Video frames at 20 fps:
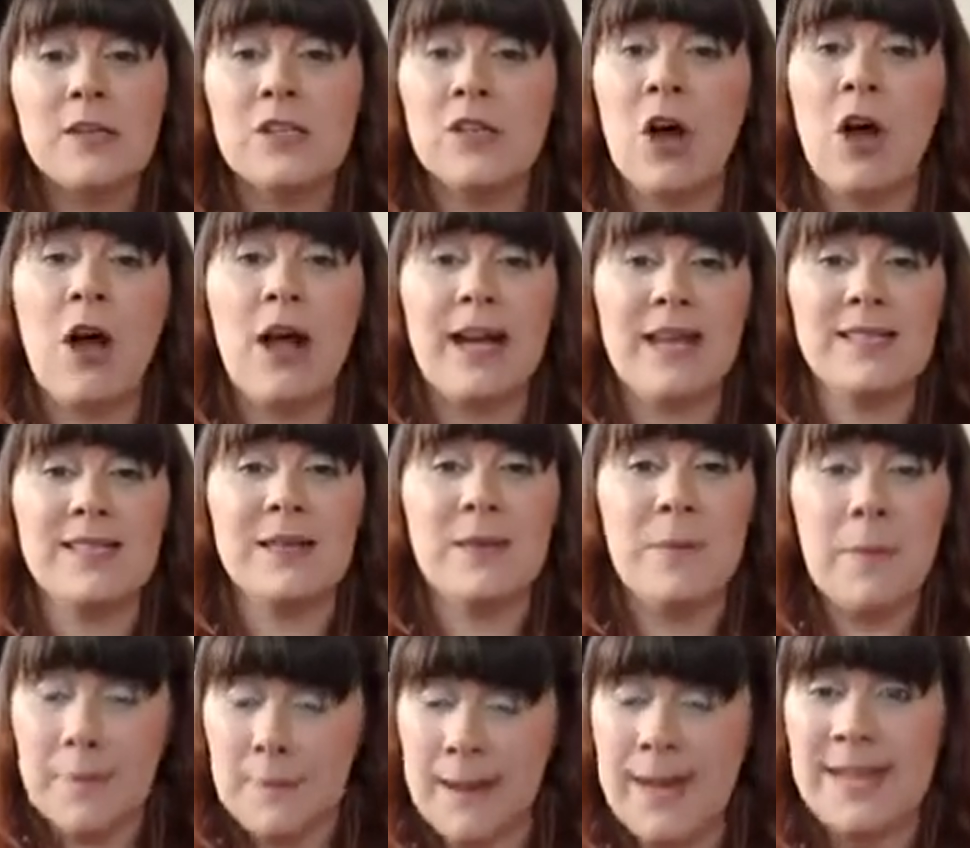So it's
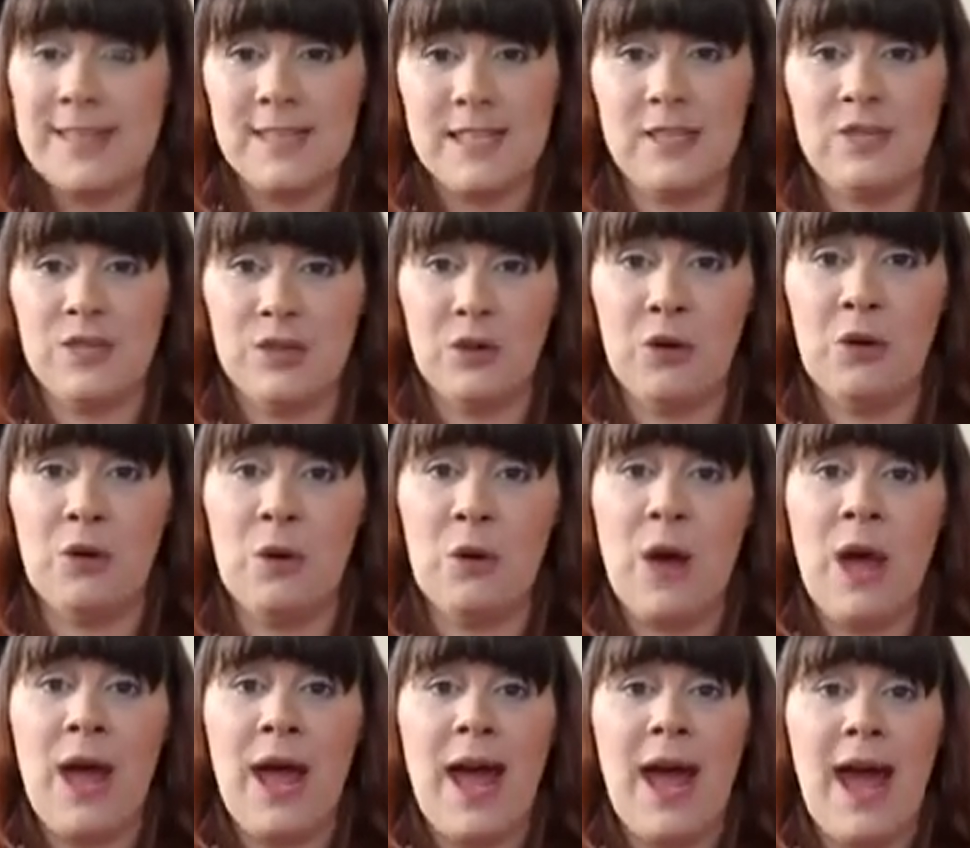an amazing tool.
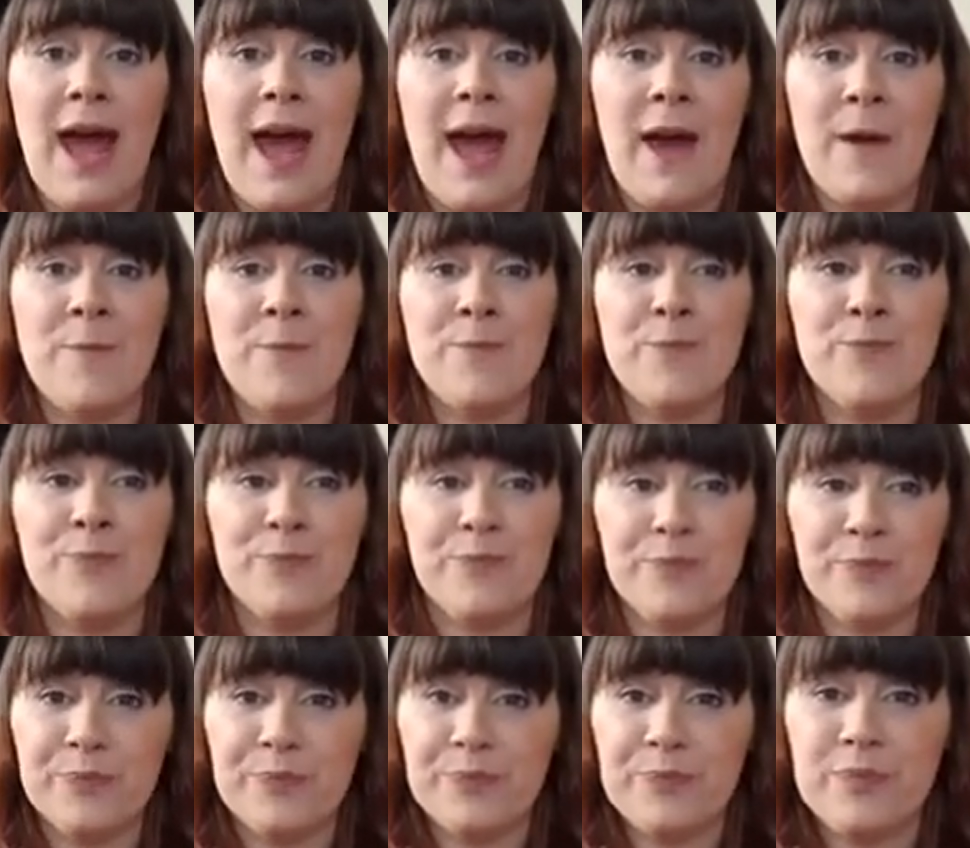
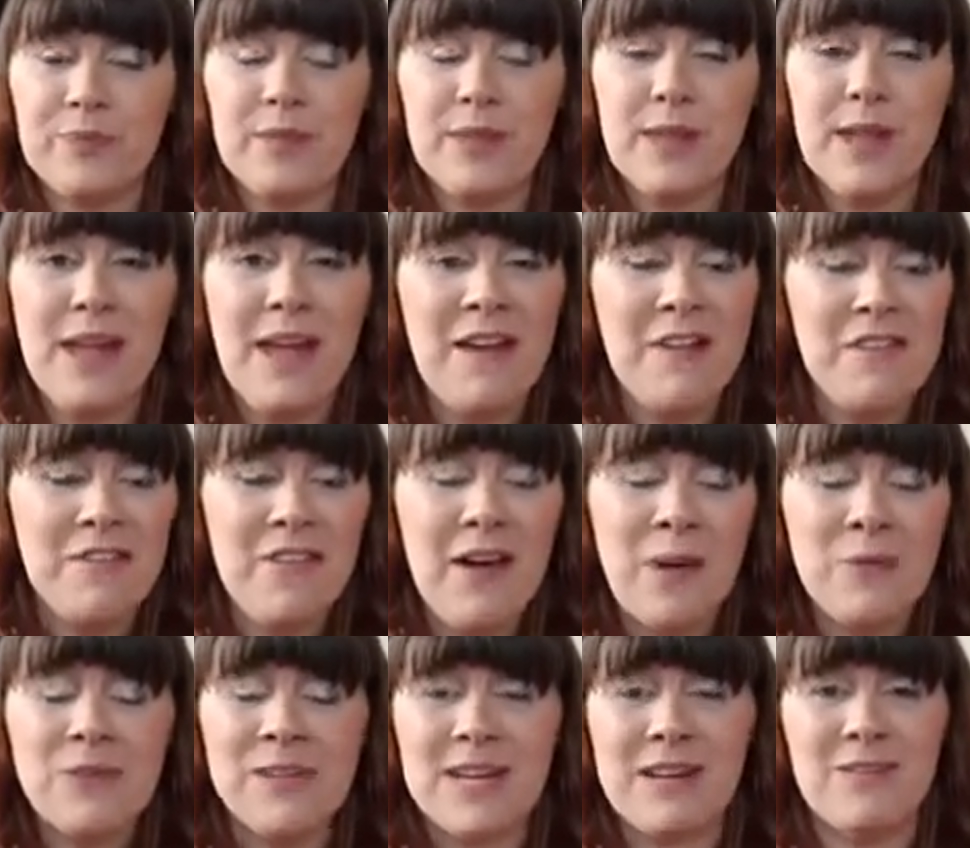I
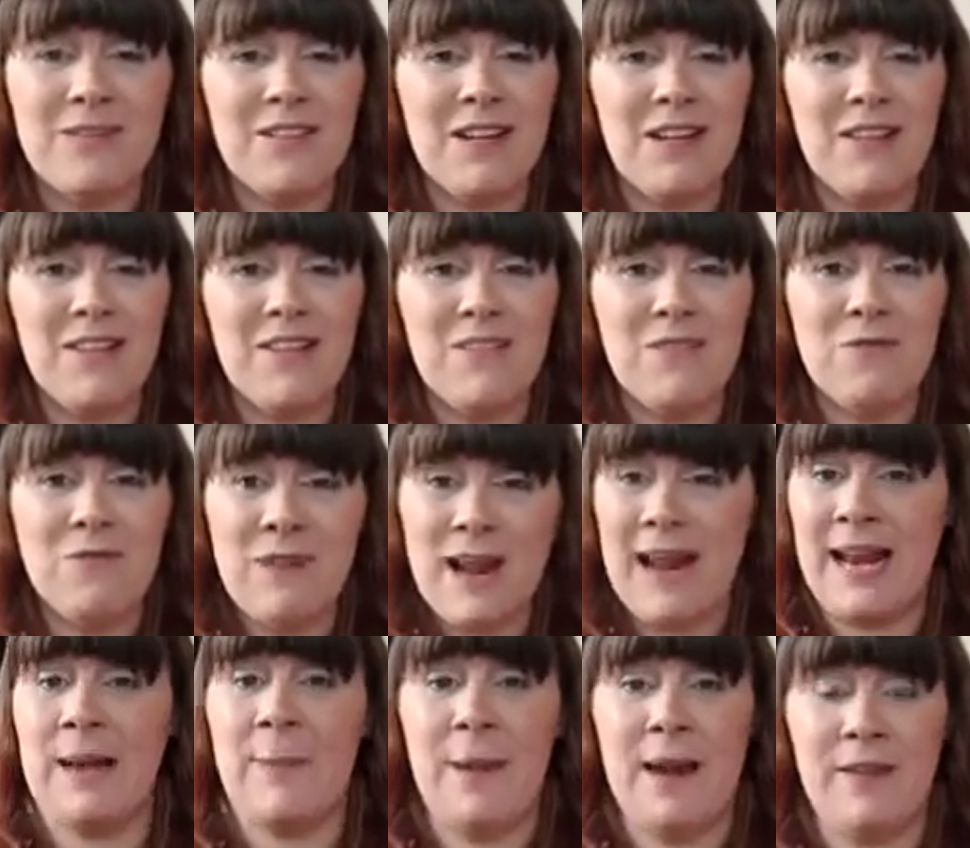found it
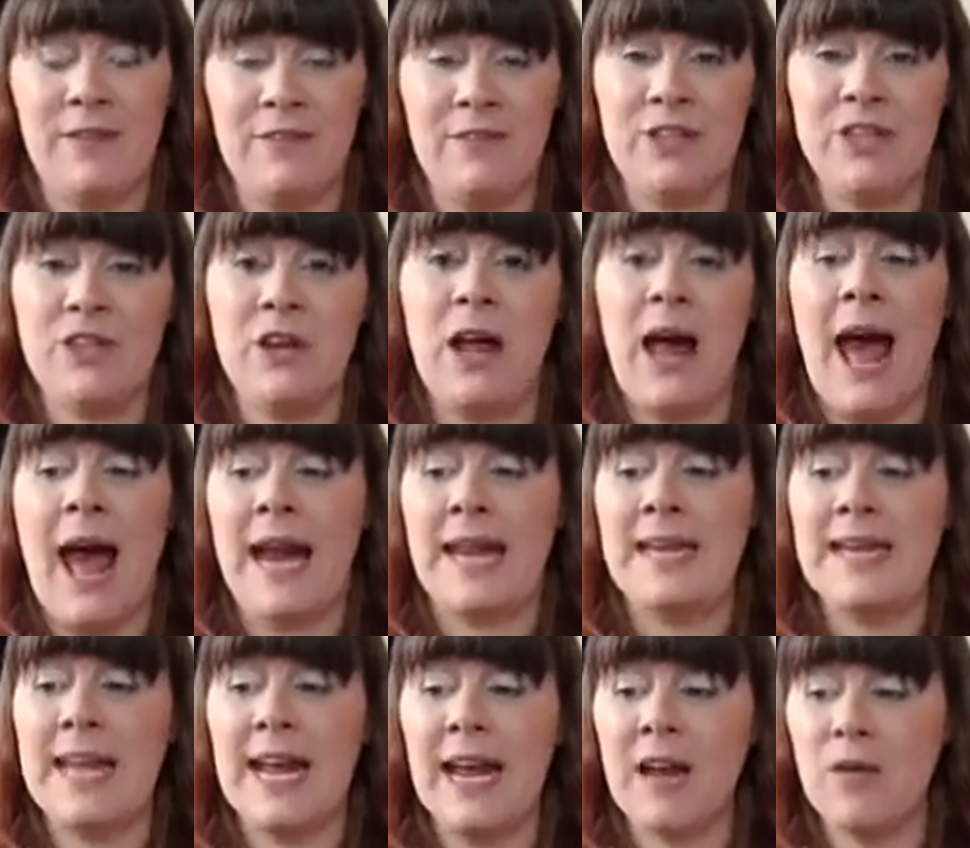really beneficial,
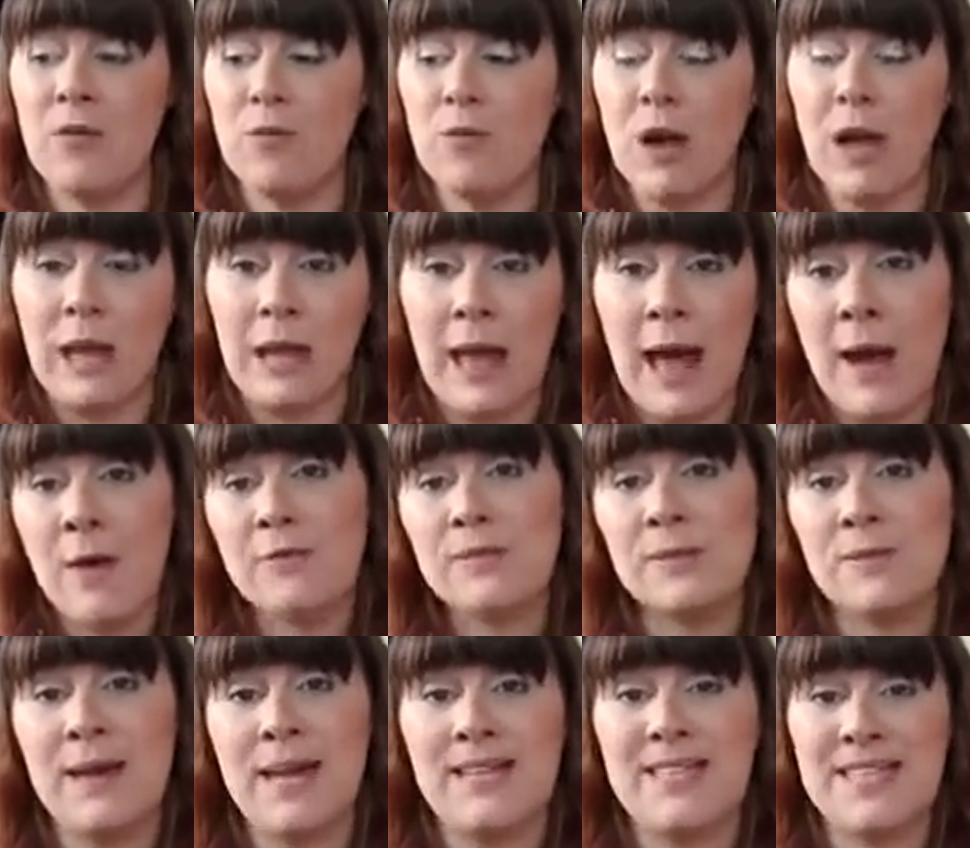and it
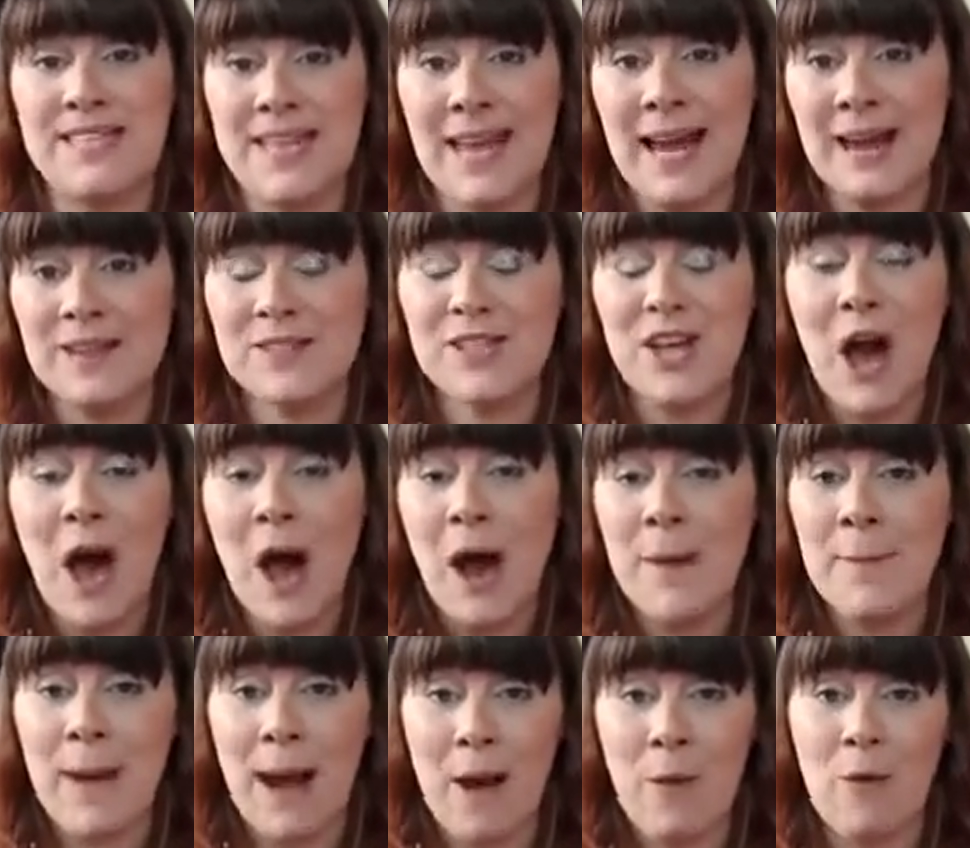allows me to take
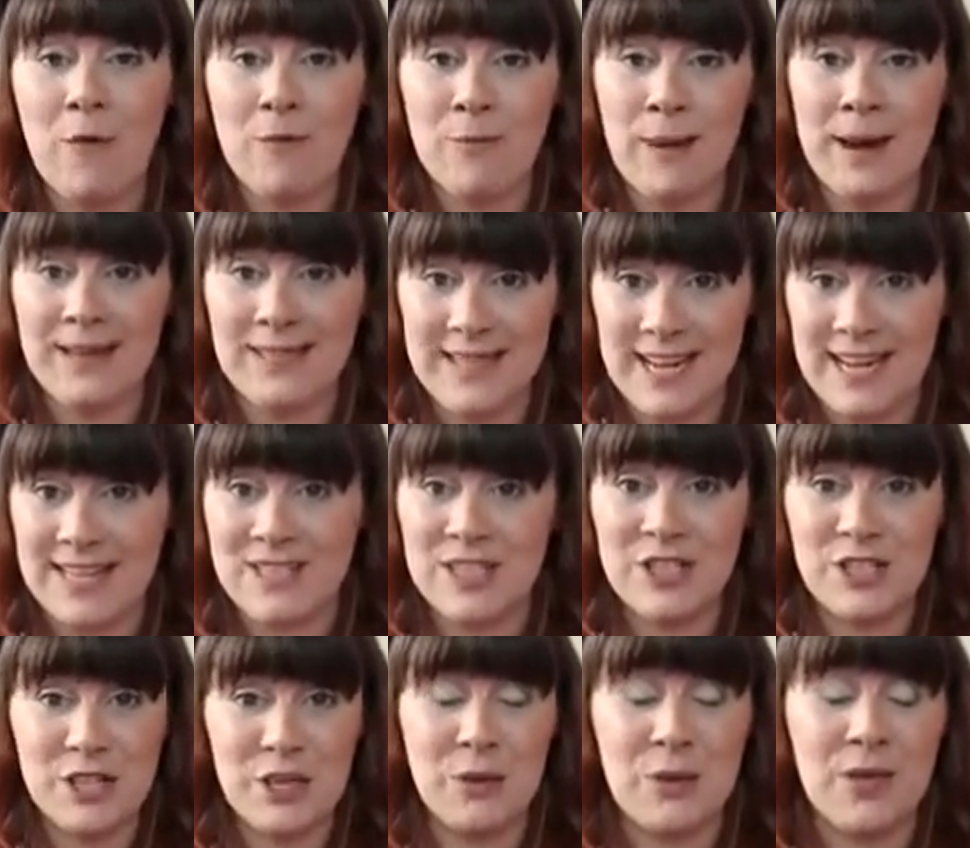time out of my day
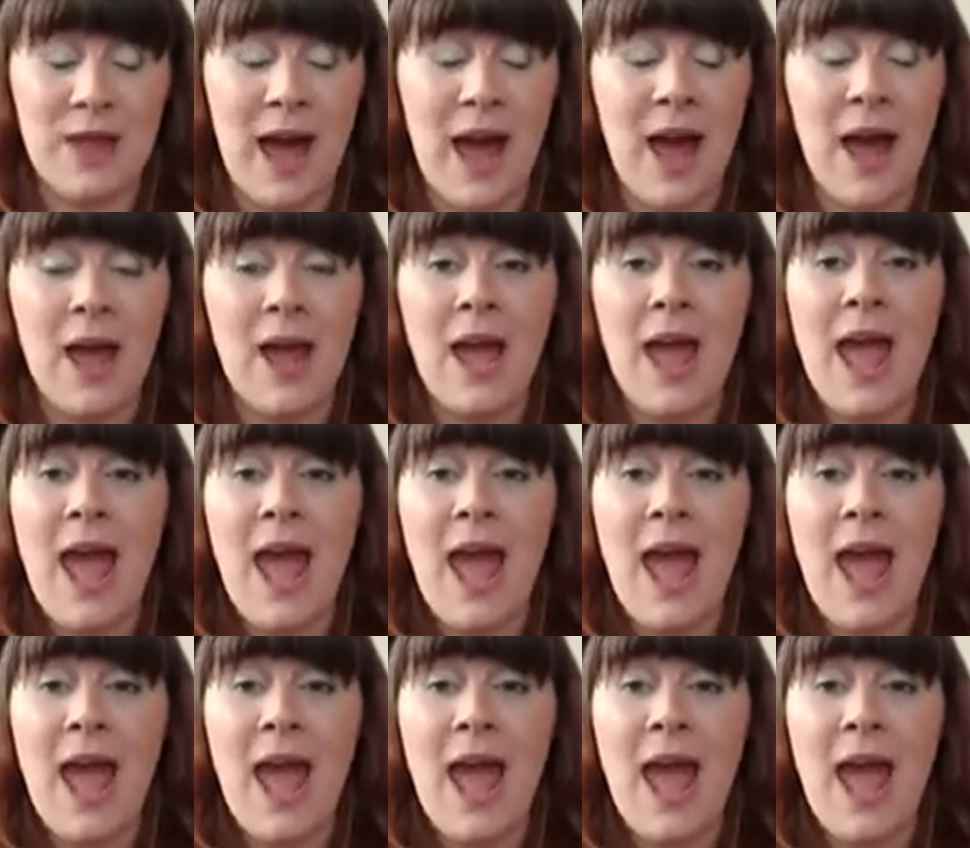to do that.